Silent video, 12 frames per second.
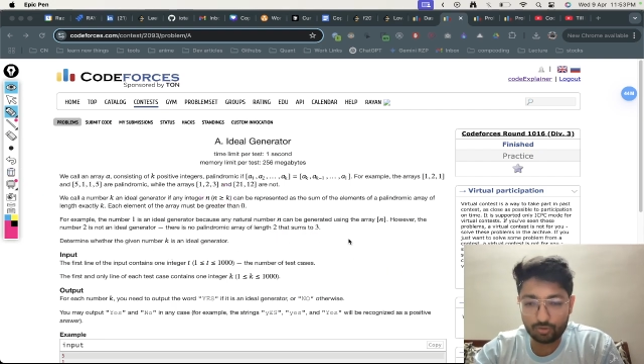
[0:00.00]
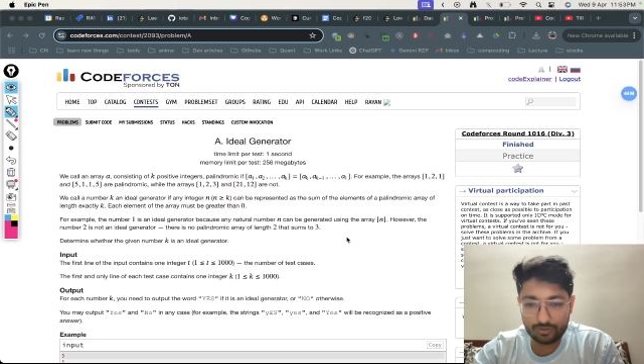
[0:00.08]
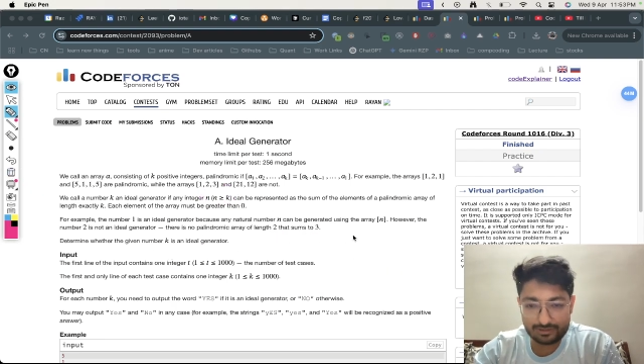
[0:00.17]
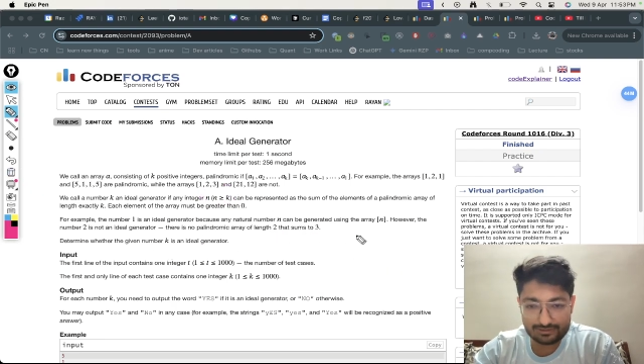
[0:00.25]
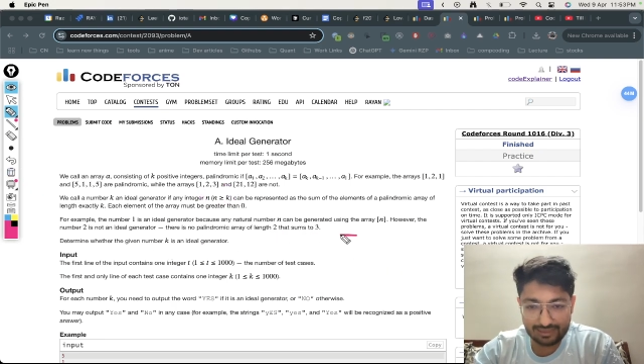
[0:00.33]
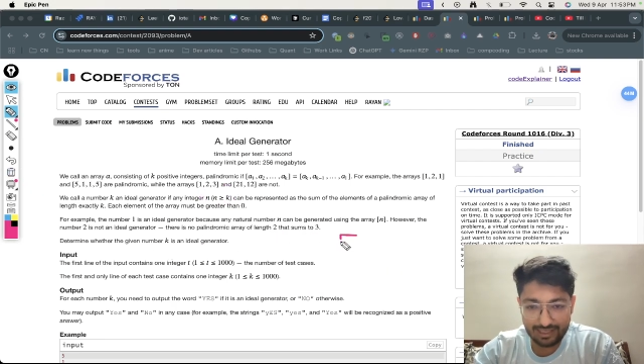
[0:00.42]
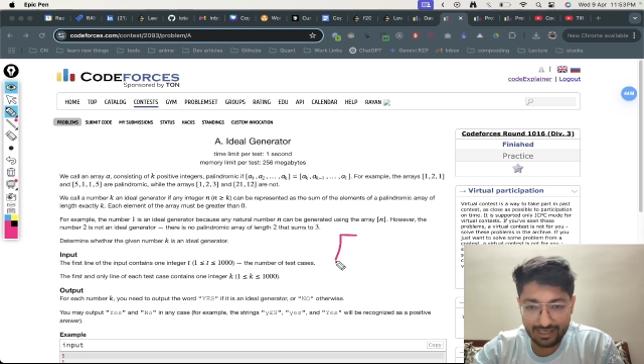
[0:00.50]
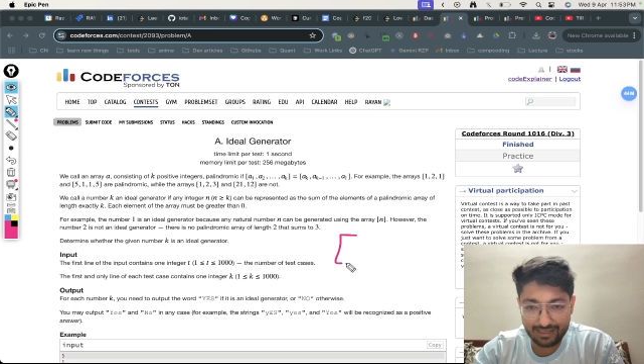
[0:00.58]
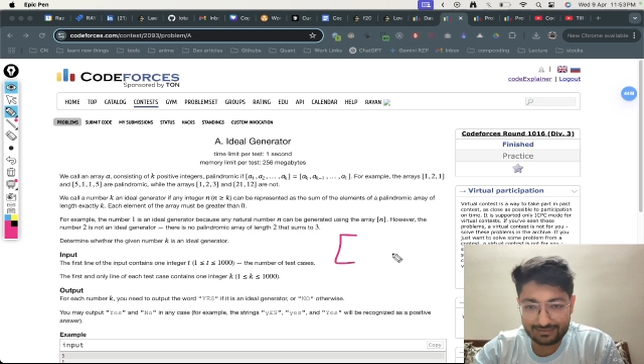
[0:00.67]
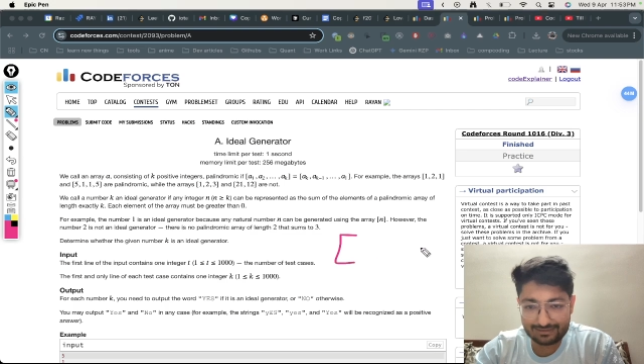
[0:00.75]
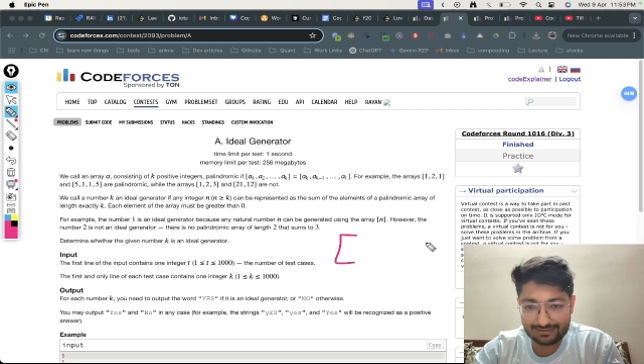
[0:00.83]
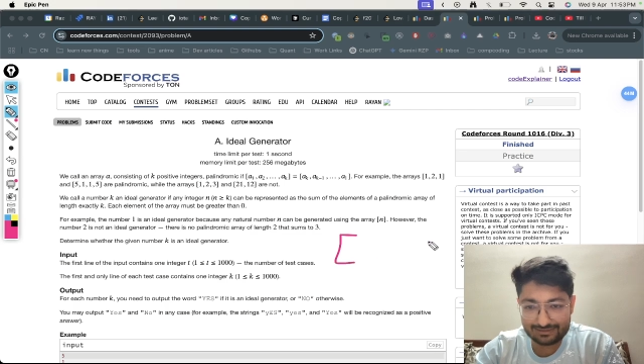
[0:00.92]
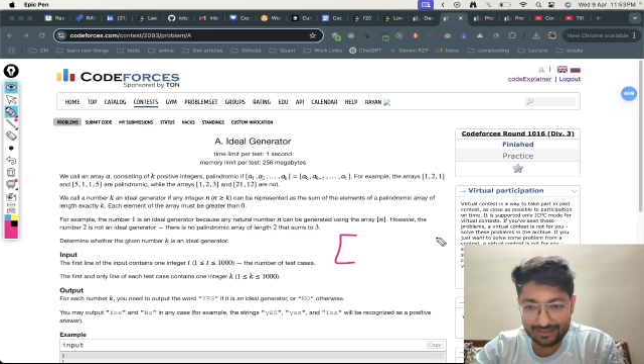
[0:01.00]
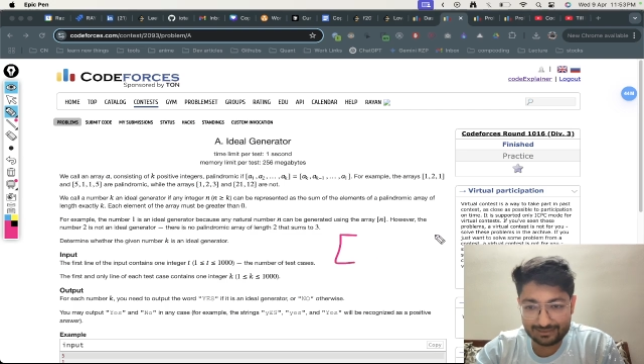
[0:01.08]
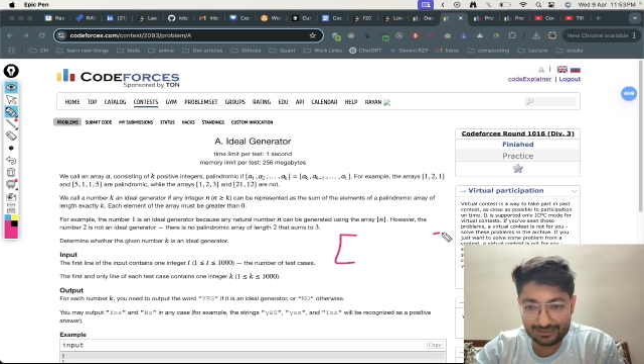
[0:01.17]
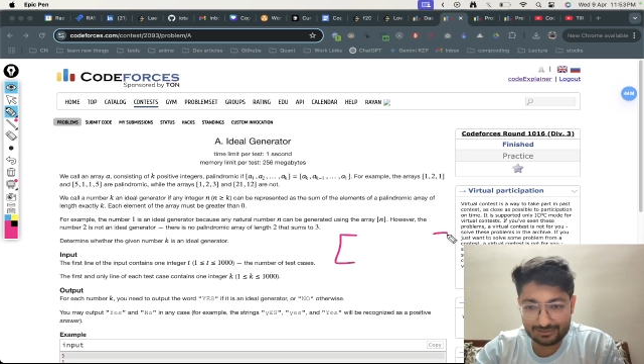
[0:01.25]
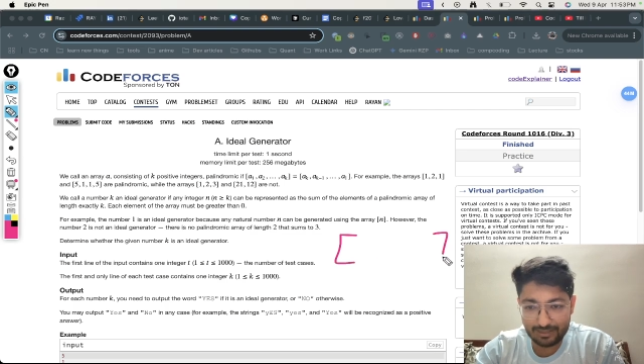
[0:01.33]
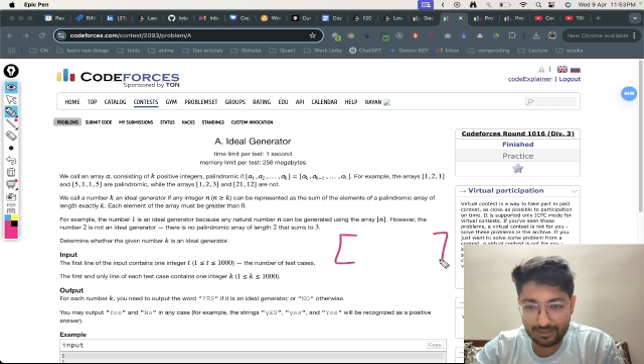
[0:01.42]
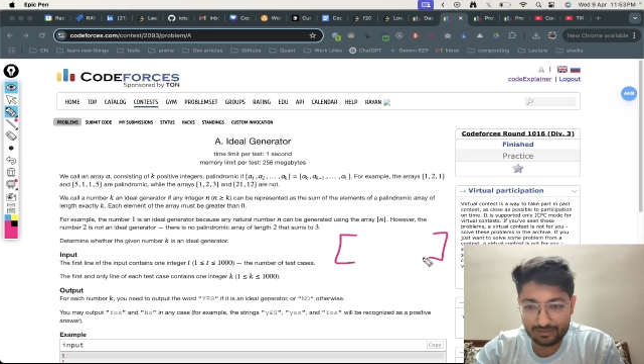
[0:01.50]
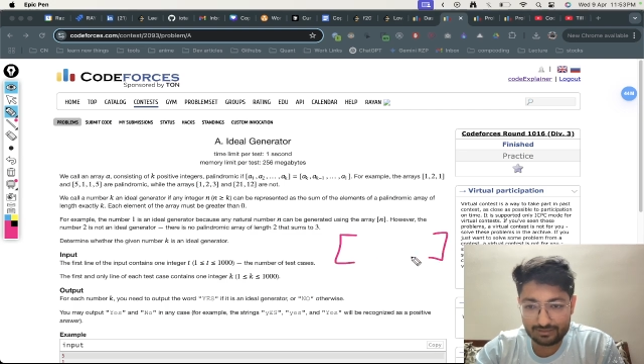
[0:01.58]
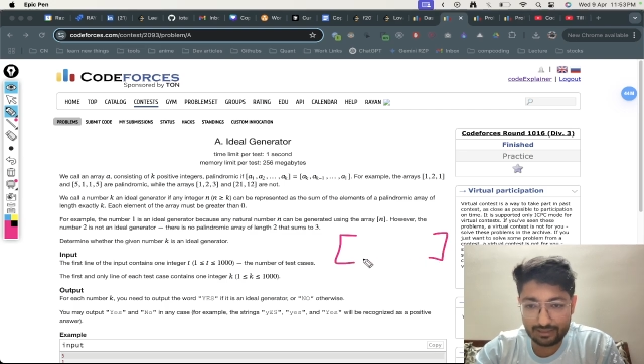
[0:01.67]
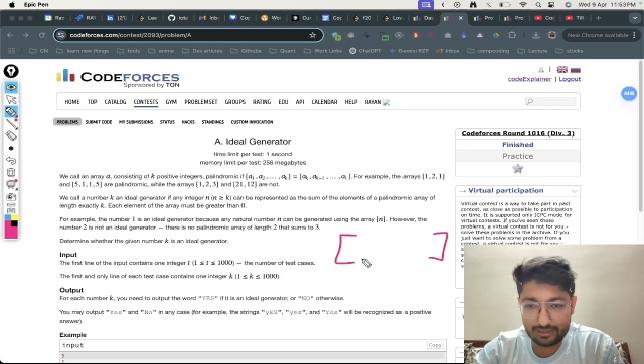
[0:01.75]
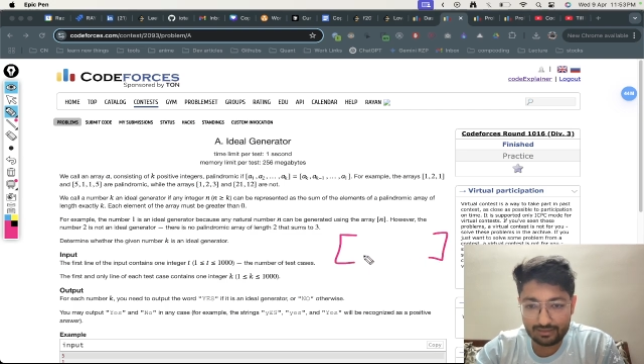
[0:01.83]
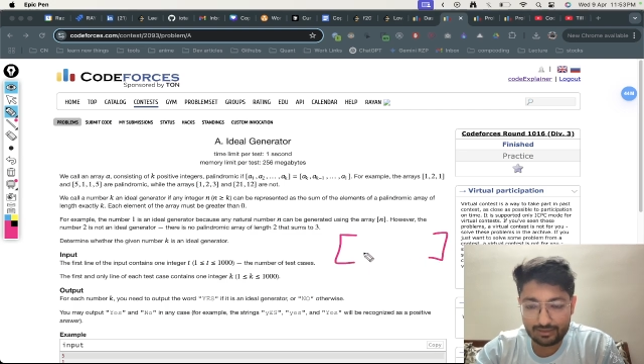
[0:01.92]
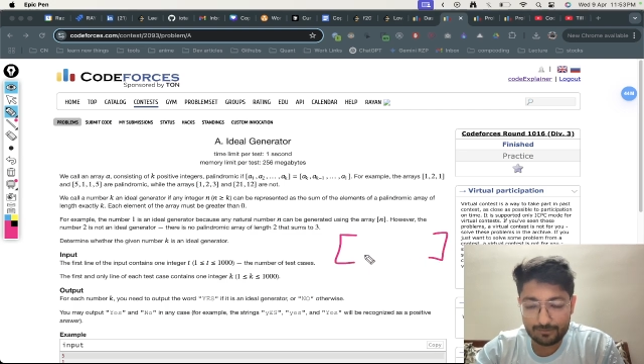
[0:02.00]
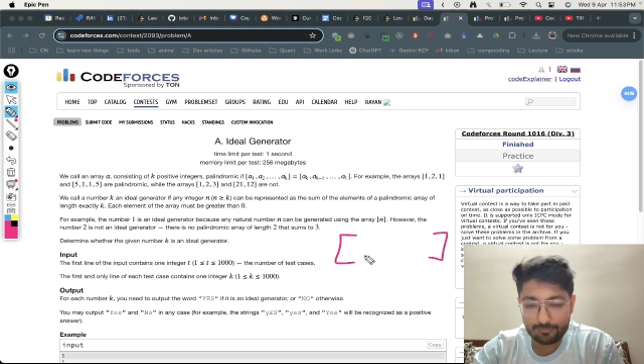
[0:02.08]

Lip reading: is I can just take this pattern that